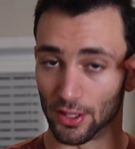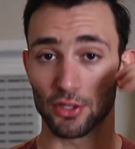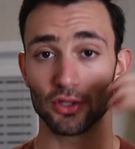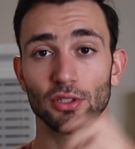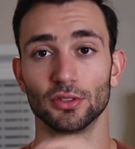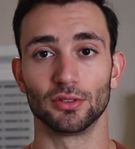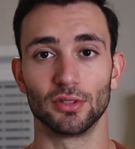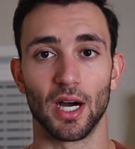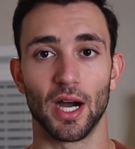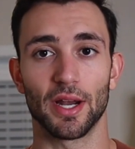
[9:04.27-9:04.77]
There's
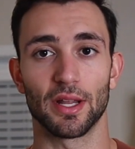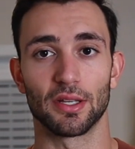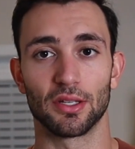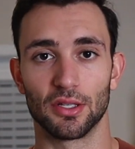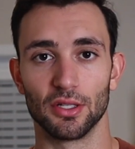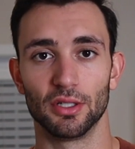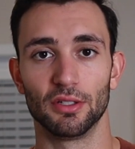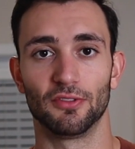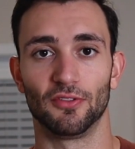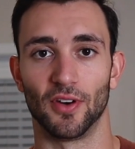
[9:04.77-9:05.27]
a lot of
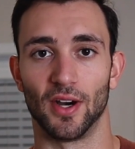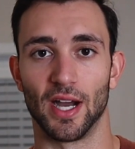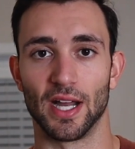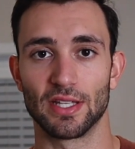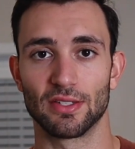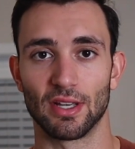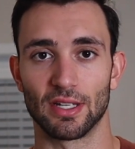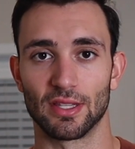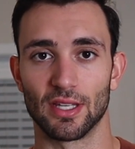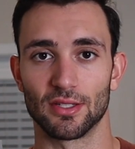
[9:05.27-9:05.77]
good
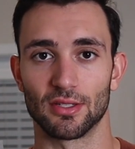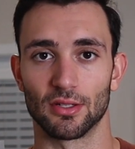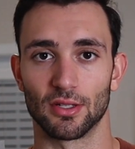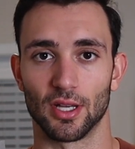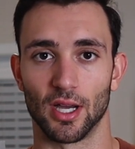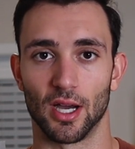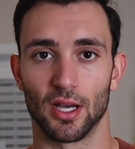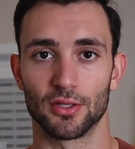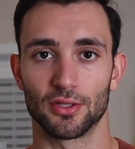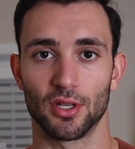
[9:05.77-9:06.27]
finds like this in
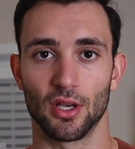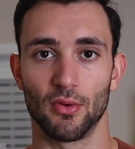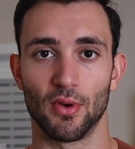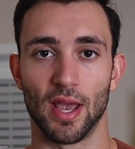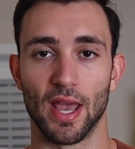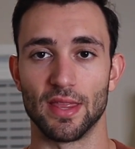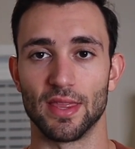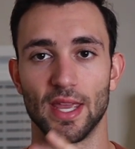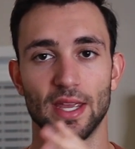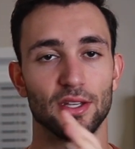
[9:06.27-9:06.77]
Costco
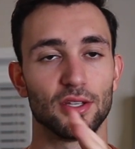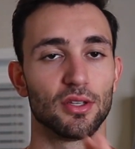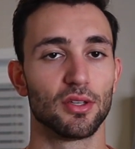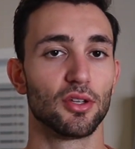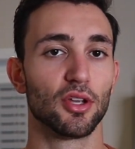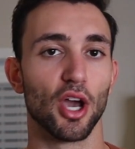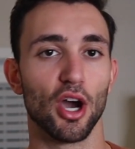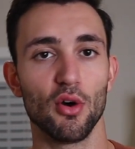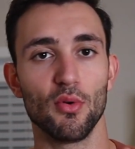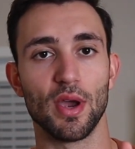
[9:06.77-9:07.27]
and they
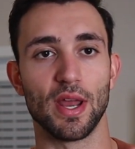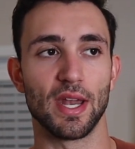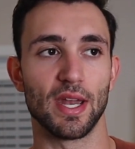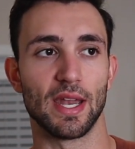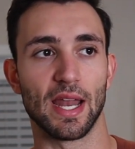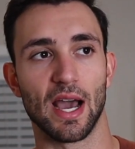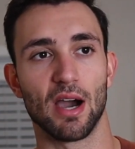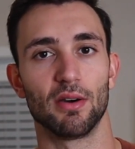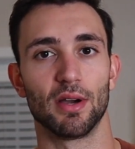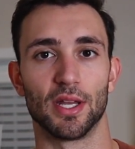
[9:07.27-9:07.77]
go in
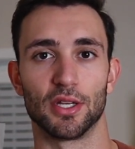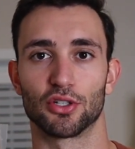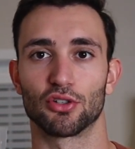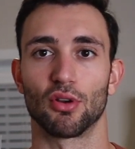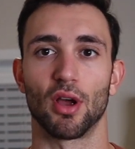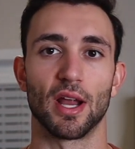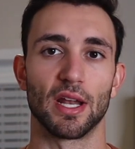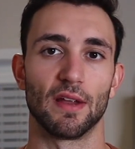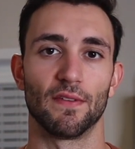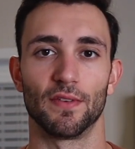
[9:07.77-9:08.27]
and out and
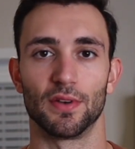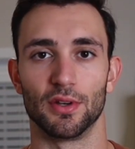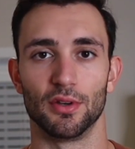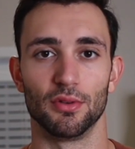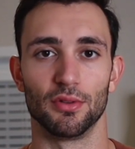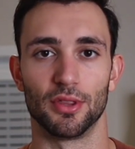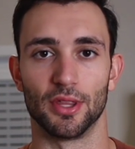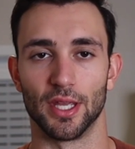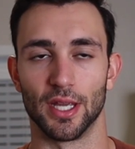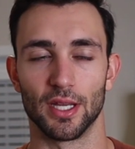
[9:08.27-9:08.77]
try different
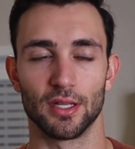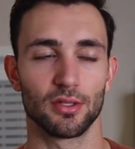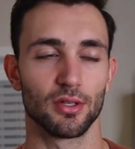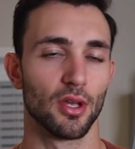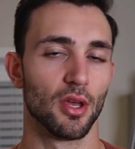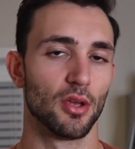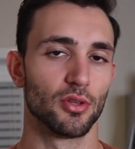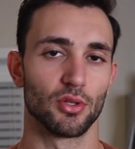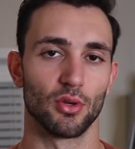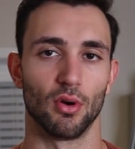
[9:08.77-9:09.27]
new things.
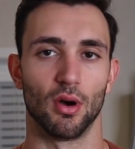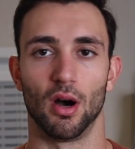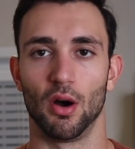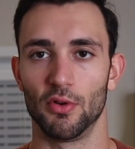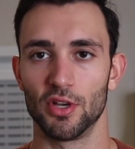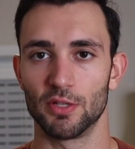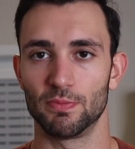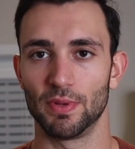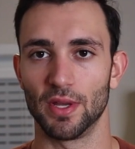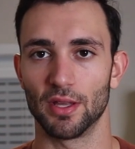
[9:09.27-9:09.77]
So
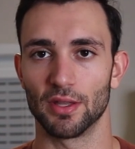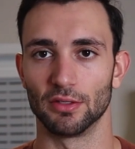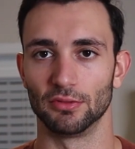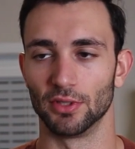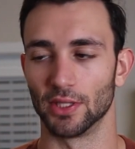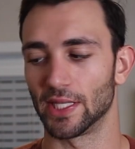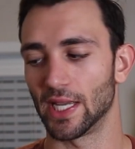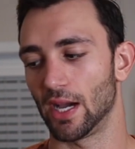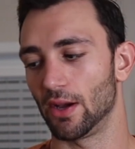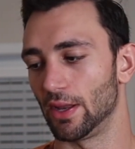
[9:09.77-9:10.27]
always be on the
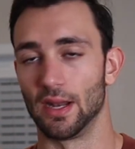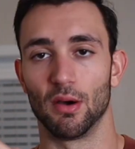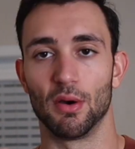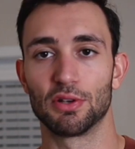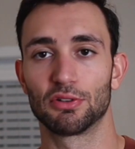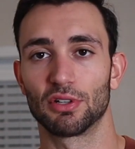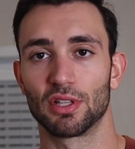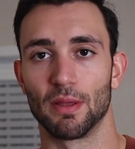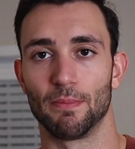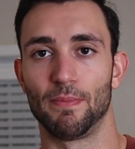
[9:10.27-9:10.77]
lookout and
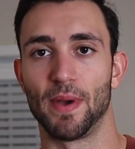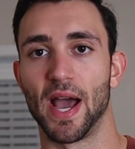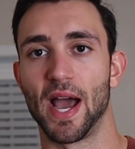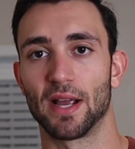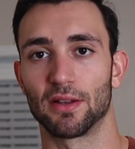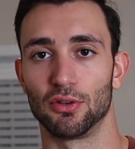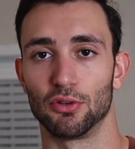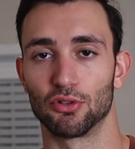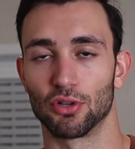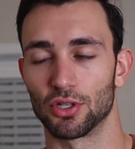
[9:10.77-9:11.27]
always read the
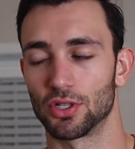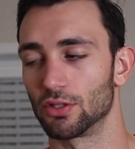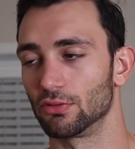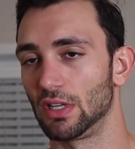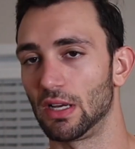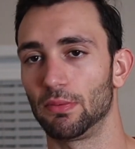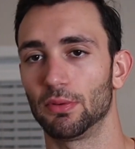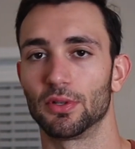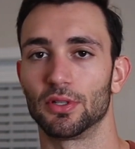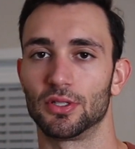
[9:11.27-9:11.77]
back nutrition
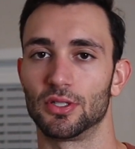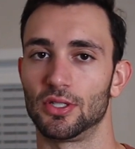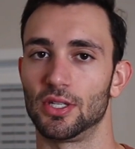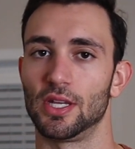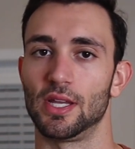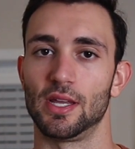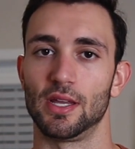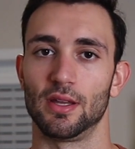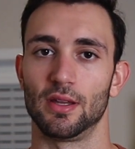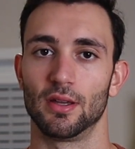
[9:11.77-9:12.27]
label to
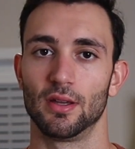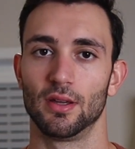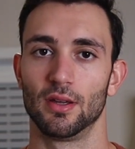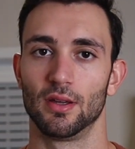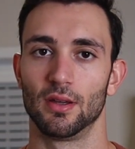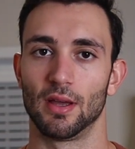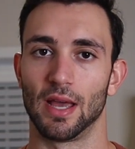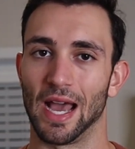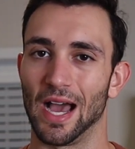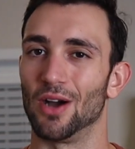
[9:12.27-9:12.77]
see
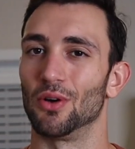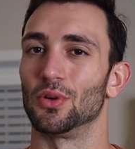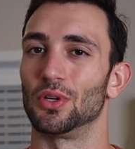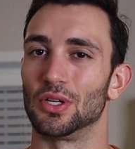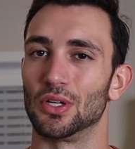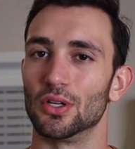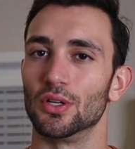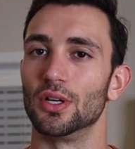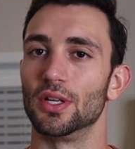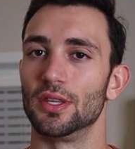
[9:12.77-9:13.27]
how
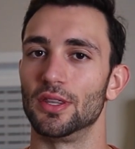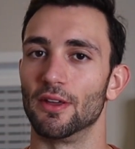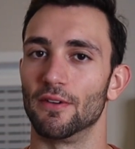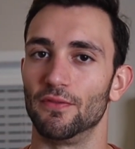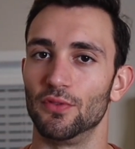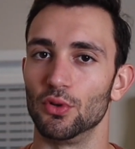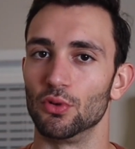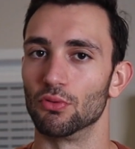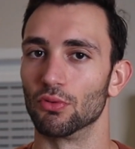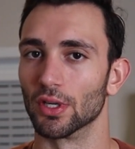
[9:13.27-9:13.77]
good the
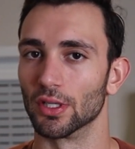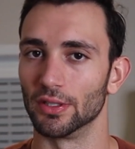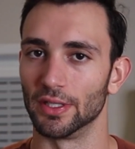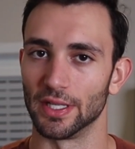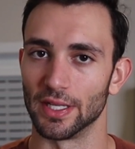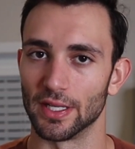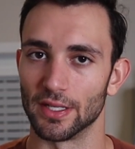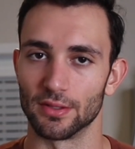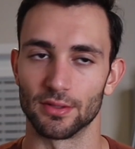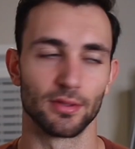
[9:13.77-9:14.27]
food really
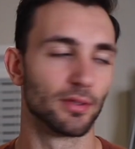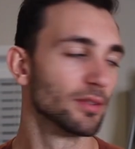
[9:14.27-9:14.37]
is.